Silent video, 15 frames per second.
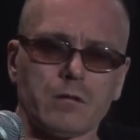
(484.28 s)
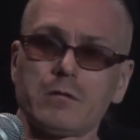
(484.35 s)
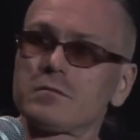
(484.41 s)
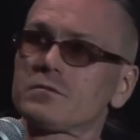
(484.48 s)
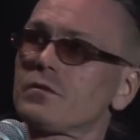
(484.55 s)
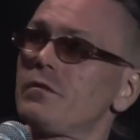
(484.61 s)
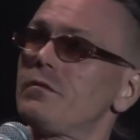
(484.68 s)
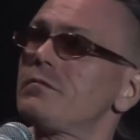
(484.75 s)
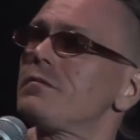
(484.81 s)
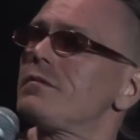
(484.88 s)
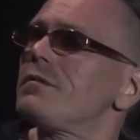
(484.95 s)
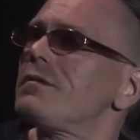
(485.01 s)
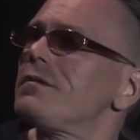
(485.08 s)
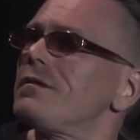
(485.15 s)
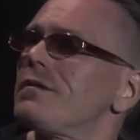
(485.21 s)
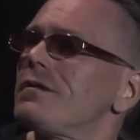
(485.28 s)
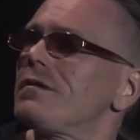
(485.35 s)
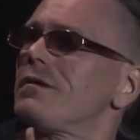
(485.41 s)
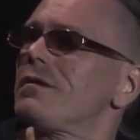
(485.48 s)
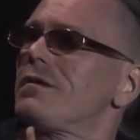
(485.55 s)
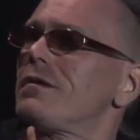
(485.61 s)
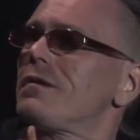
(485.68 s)
Sorry? Do
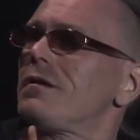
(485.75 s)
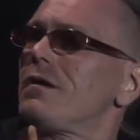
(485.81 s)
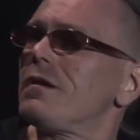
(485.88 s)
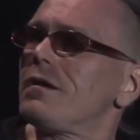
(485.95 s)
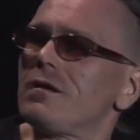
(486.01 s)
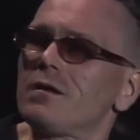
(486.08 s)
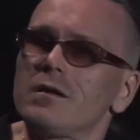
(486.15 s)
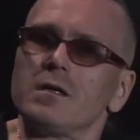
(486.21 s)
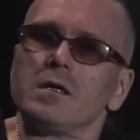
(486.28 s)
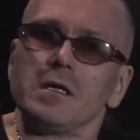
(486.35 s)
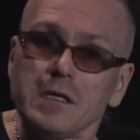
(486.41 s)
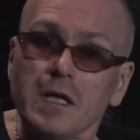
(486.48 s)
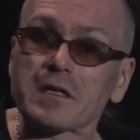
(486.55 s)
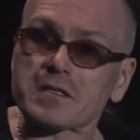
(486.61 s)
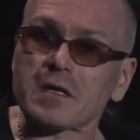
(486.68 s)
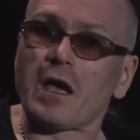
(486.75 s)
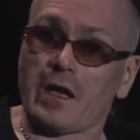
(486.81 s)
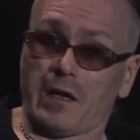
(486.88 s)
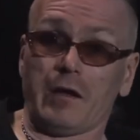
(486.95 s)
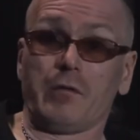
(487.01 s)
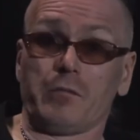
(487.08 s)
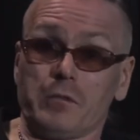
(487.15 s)
you even give a shit if there
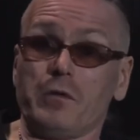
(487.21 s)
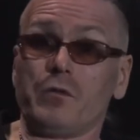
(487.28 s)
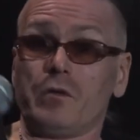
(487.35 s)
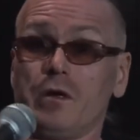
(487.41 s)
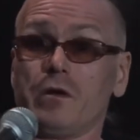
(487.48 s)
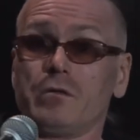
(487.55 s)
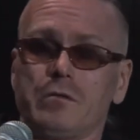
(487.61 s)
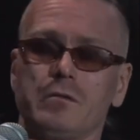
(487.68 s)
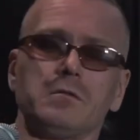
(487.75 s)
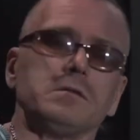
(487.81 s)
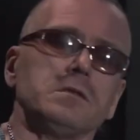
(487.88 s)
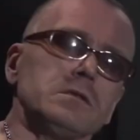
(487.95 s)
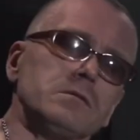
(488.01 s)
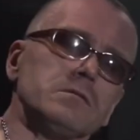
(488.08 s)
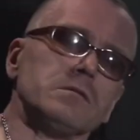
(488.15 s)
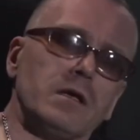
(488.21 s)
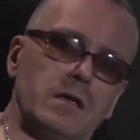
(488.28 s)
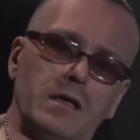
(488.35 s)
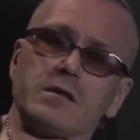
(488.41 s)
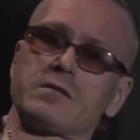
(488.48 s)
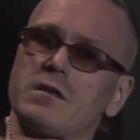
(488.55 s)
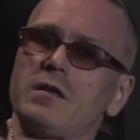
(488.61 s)
was this guy?
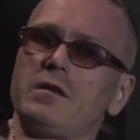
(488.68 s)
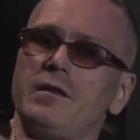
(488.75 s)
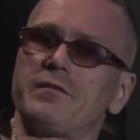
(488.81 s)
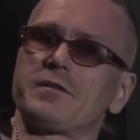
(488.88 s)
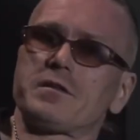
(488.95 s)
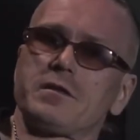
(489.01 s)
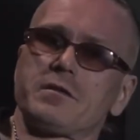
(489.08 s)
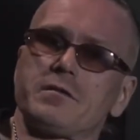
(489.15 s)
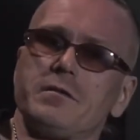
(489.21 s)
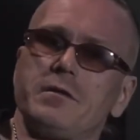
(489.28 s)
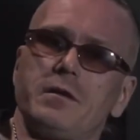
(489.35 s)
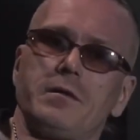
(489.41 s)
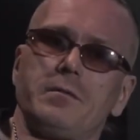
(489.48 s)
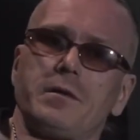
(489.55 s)
Yes, I give a shit. But